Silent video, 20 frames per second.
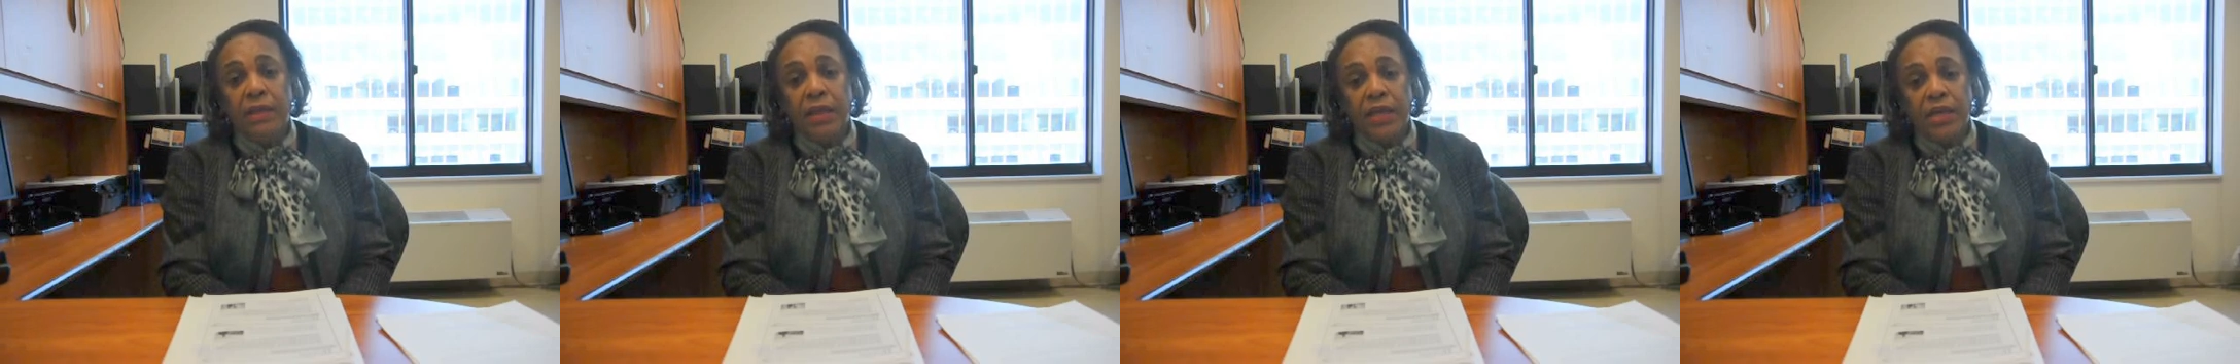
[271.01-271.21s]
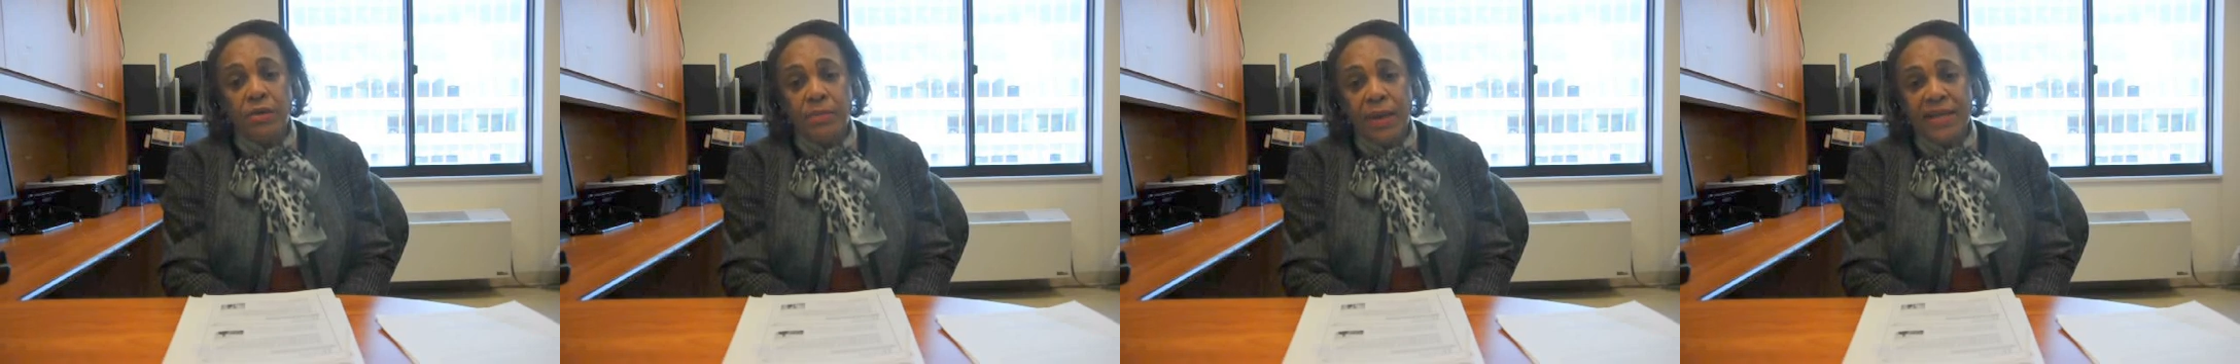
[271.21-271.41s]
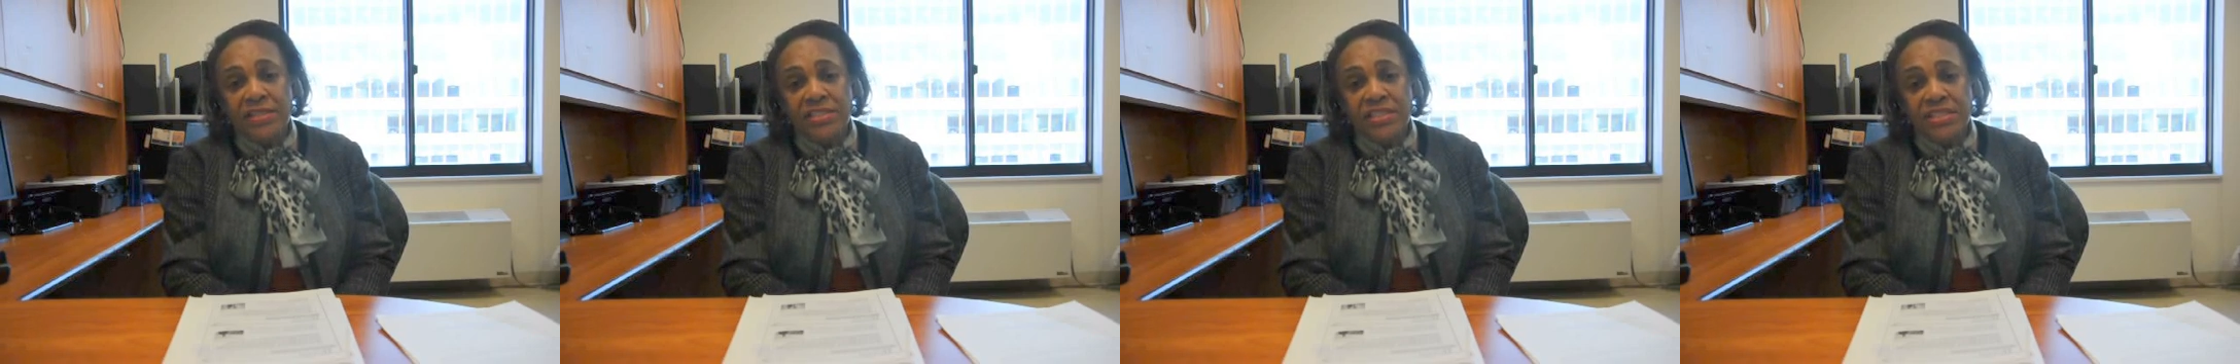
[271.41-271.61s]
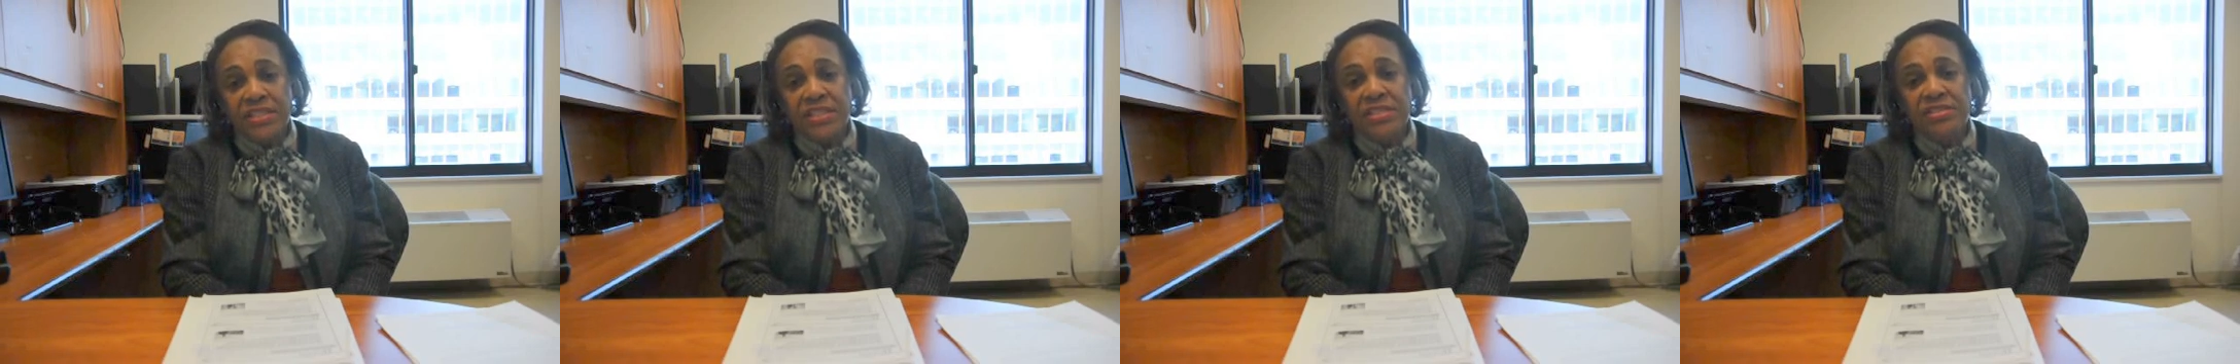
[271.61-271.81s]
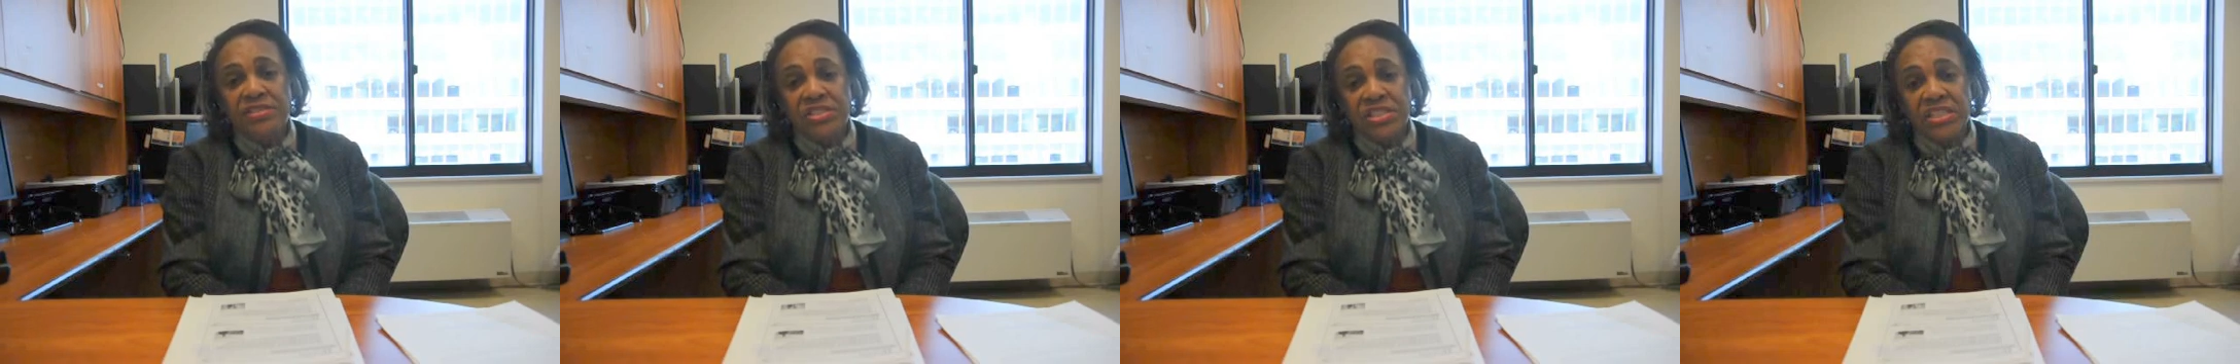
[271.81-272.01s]

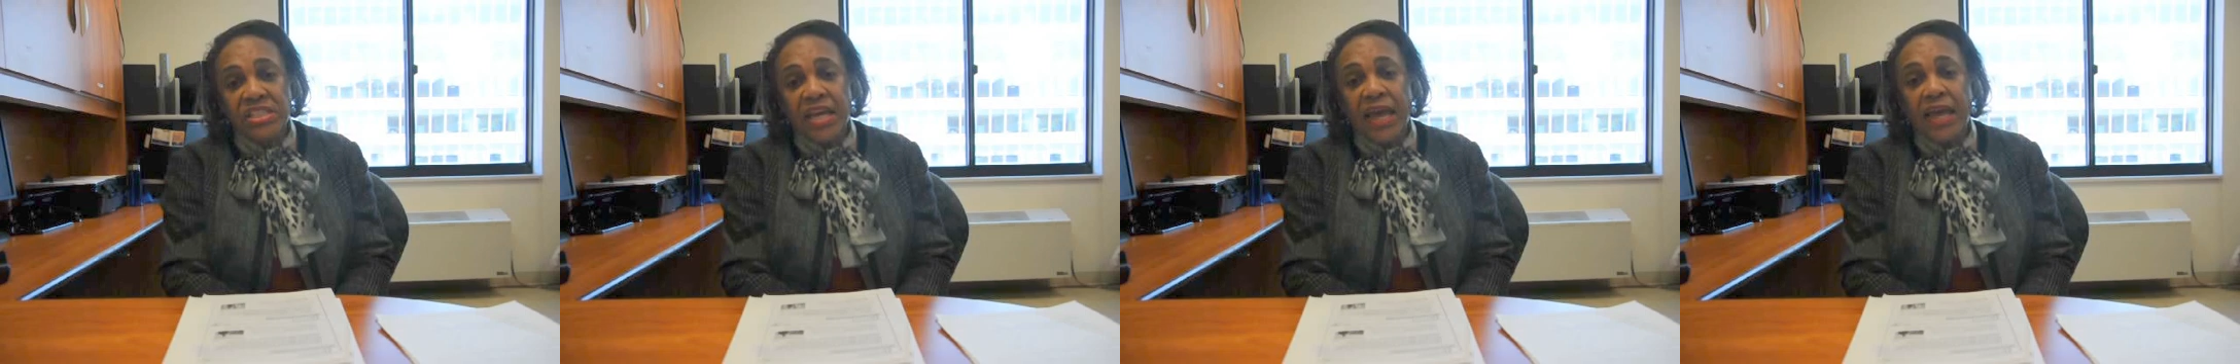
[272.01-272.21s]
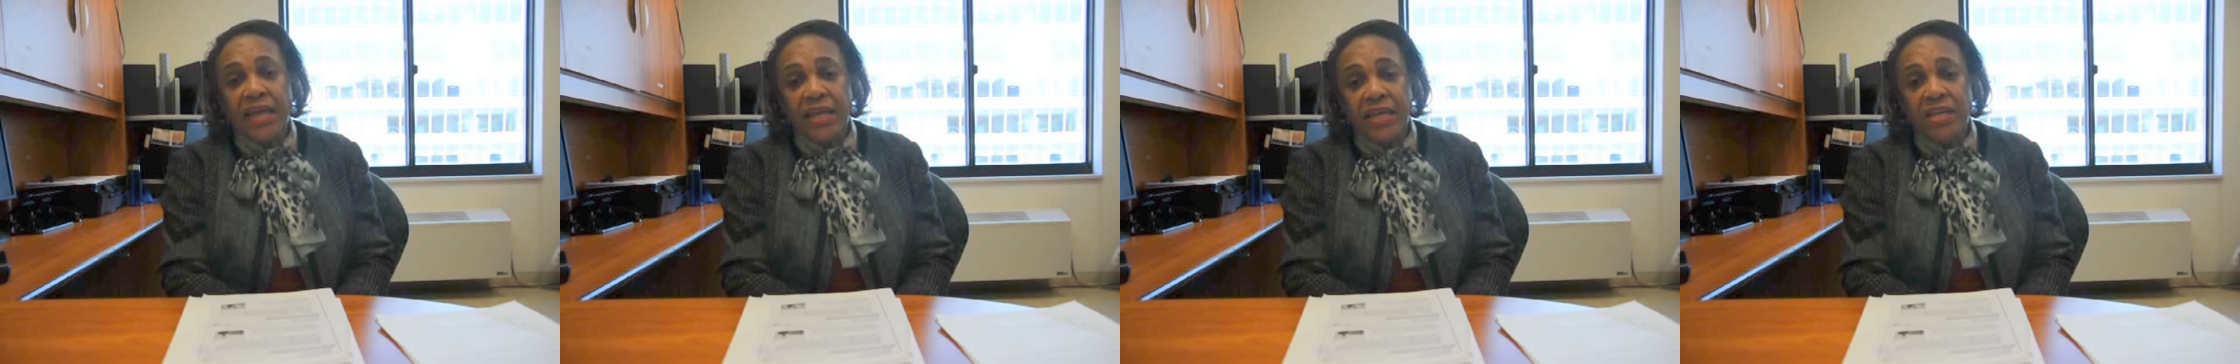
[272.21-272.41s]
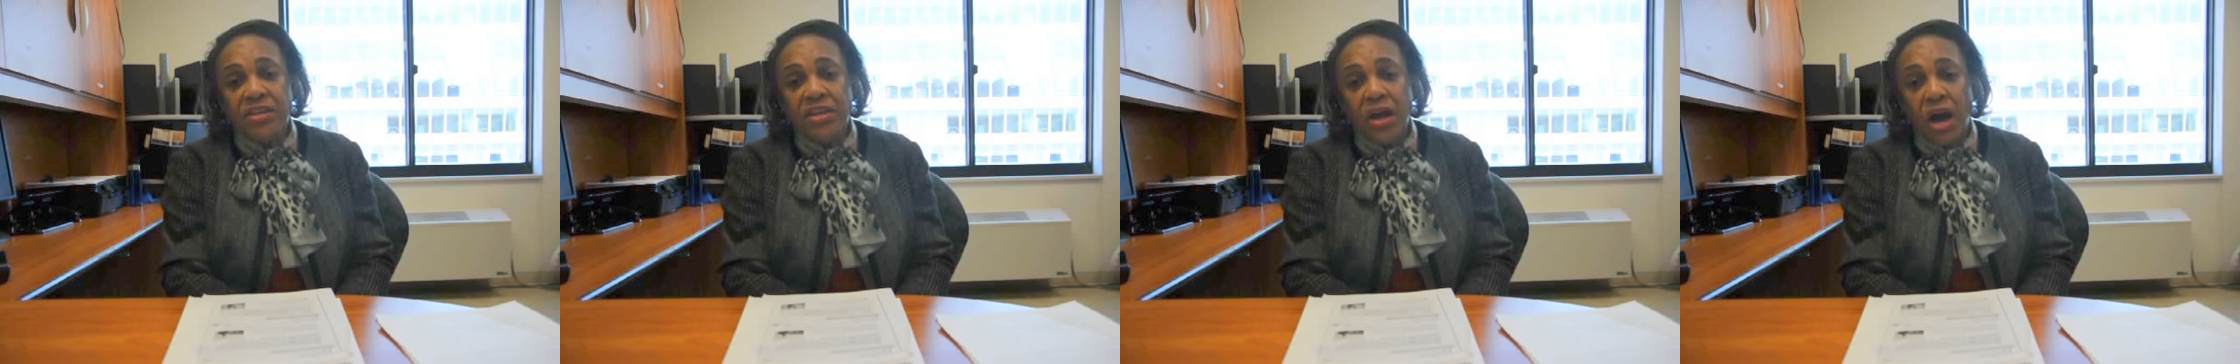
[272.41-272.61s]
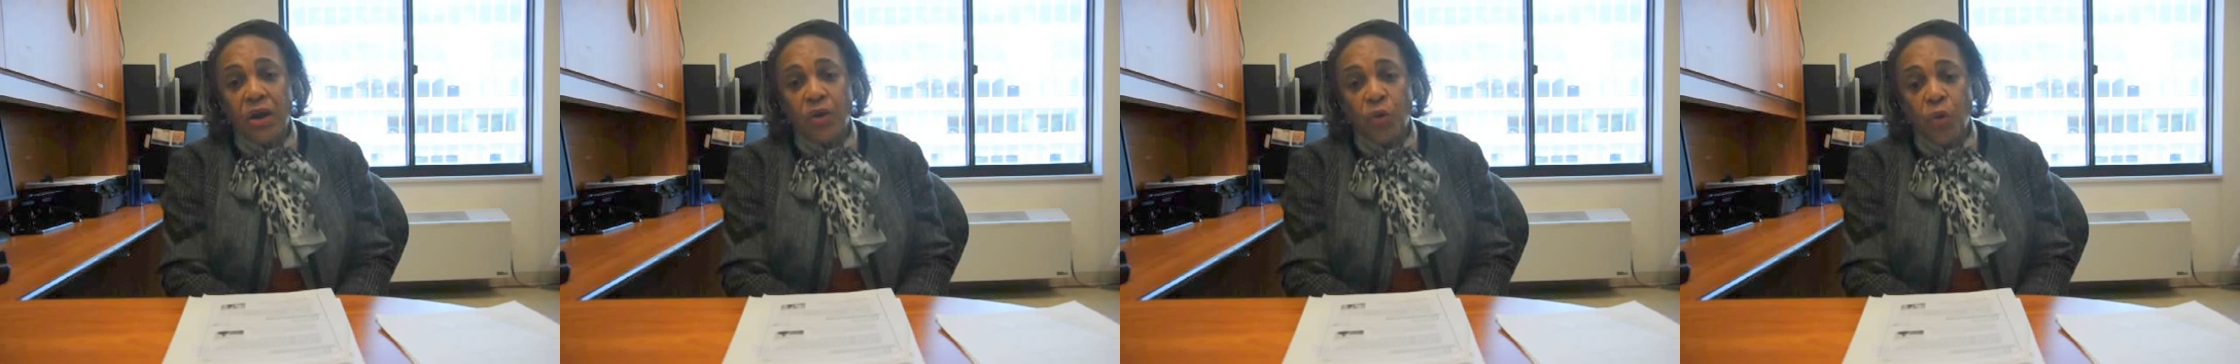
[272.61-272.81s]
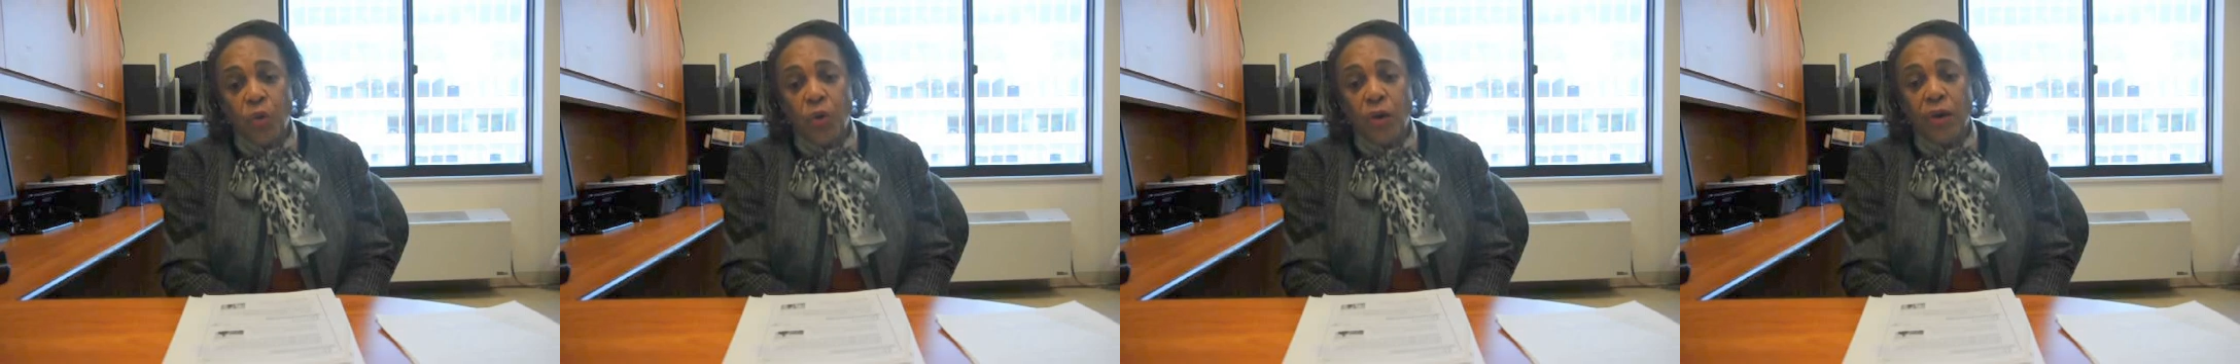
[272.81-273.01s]

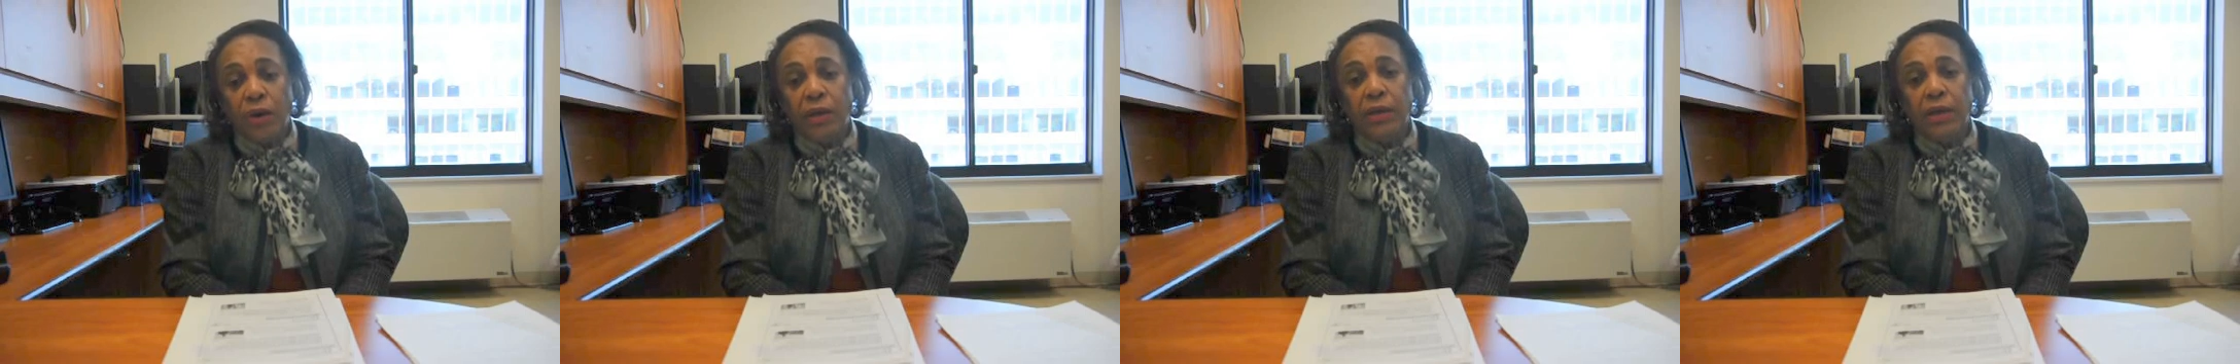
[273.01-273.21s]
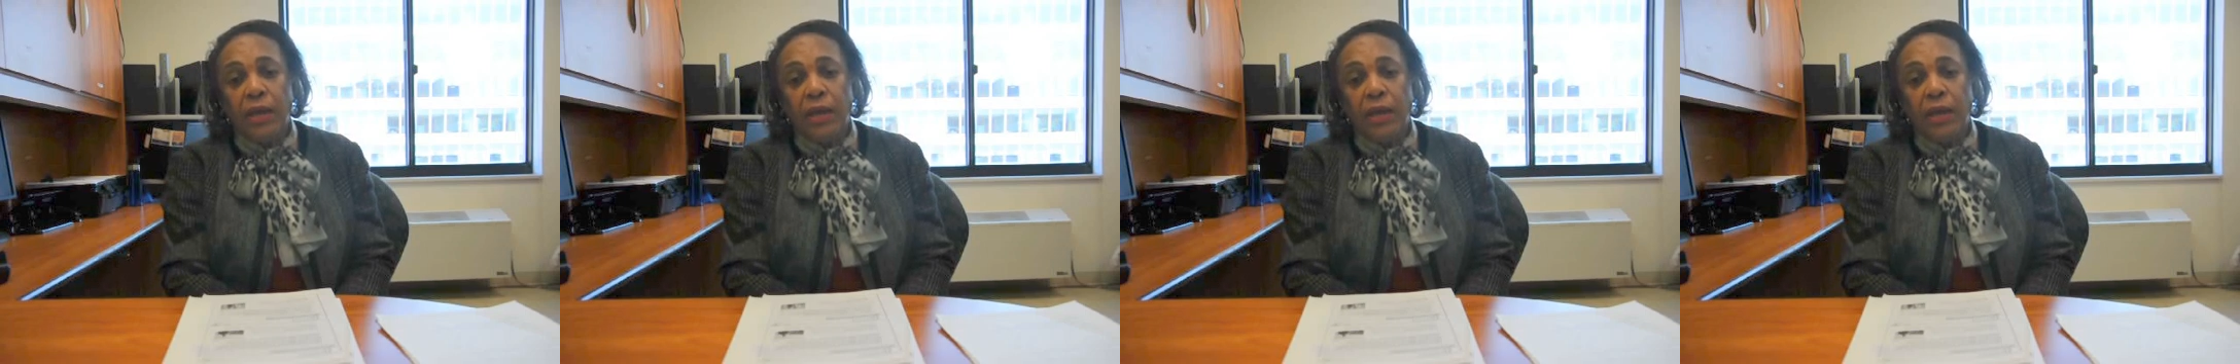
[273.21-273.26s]
MAC-CAE.org,